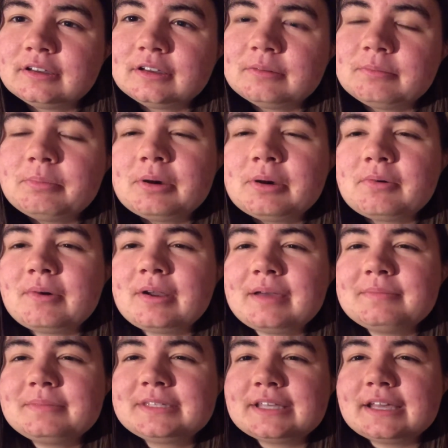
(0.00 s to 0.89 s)
But what
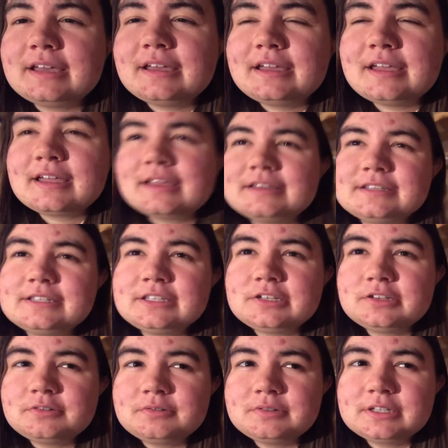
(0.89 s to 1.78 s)
I'm saying is
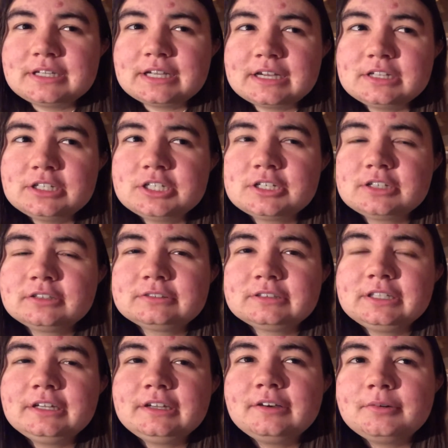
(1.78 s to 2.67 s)
to
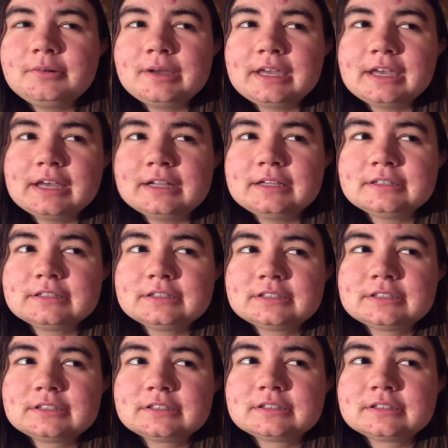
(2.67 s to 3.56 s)
intentionally go
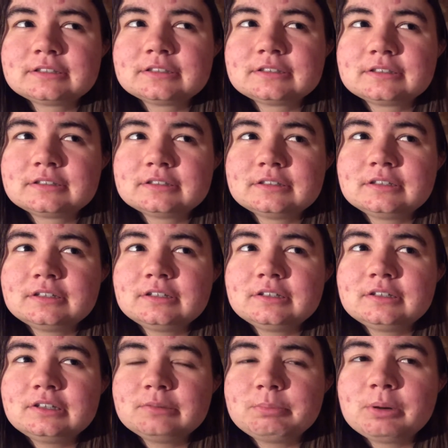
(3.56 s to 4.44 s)
against
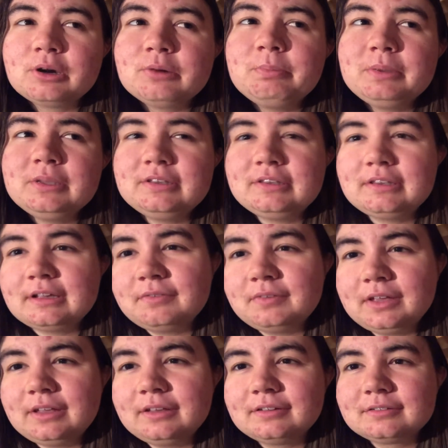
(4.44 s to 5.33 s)
the purpose of
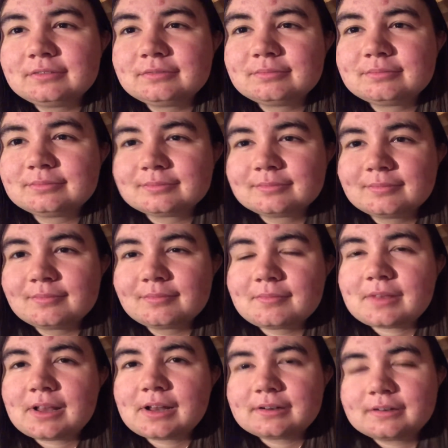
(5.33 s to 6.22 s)
it
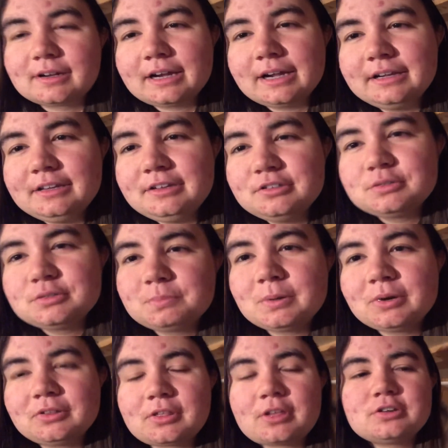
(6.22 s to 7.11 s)
and use
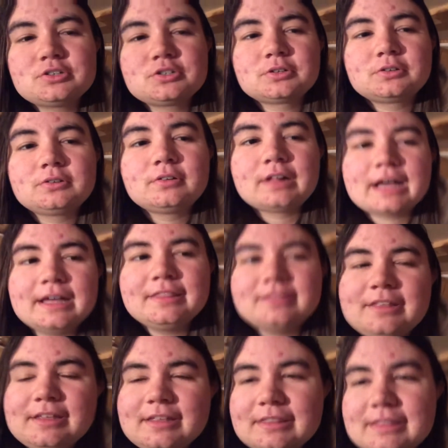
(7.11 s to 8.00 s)
birth control. I
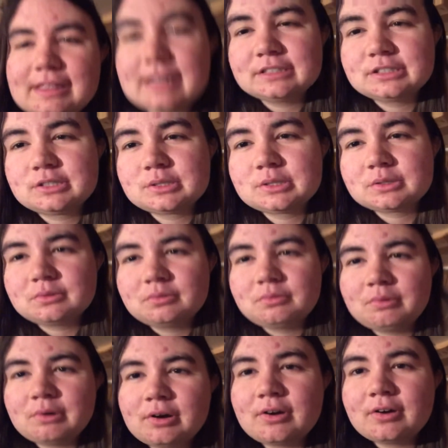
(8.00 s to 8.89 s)
think that's
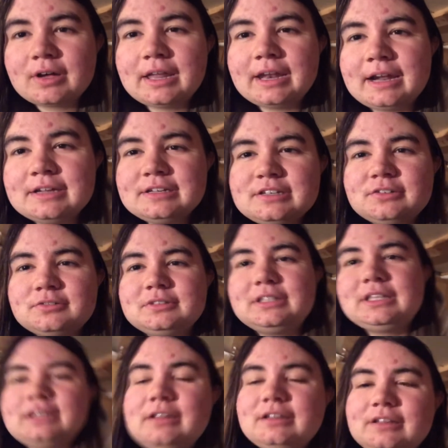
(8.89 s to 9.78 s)
wrong, and I don't
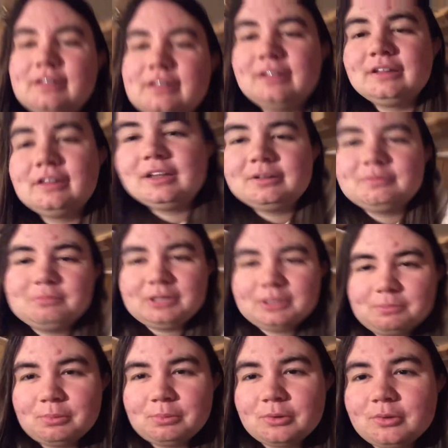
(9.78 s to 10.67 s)
think
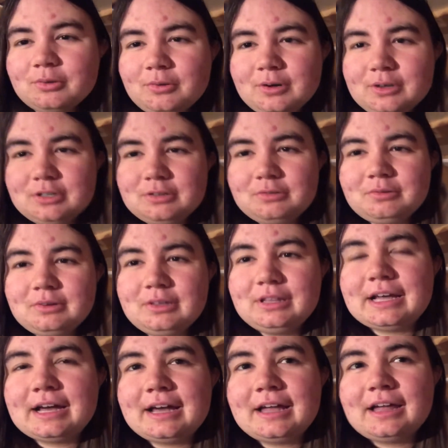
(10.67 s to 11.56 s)
people who are doing
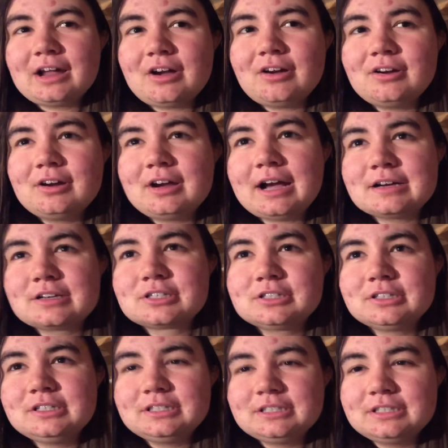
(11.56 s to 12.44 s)
that are
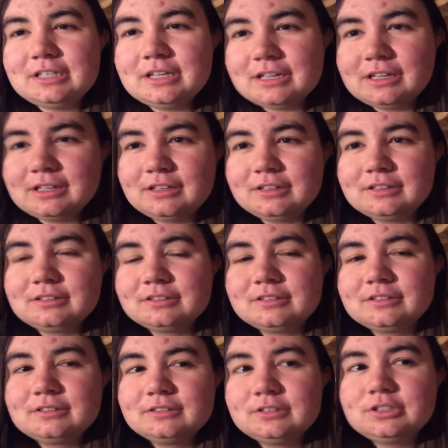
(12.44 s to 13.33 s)
actually seeking
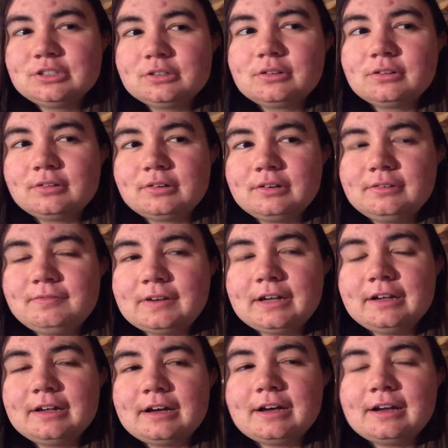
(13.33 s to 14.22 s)
to
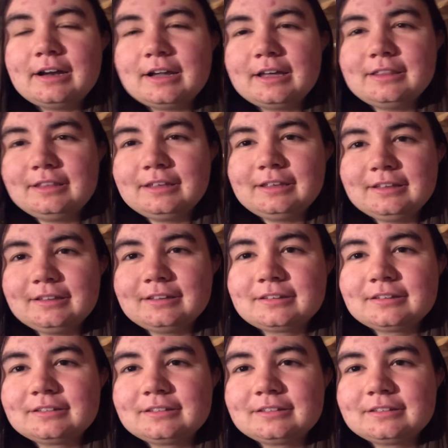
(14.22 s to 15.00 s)
glorify God. I think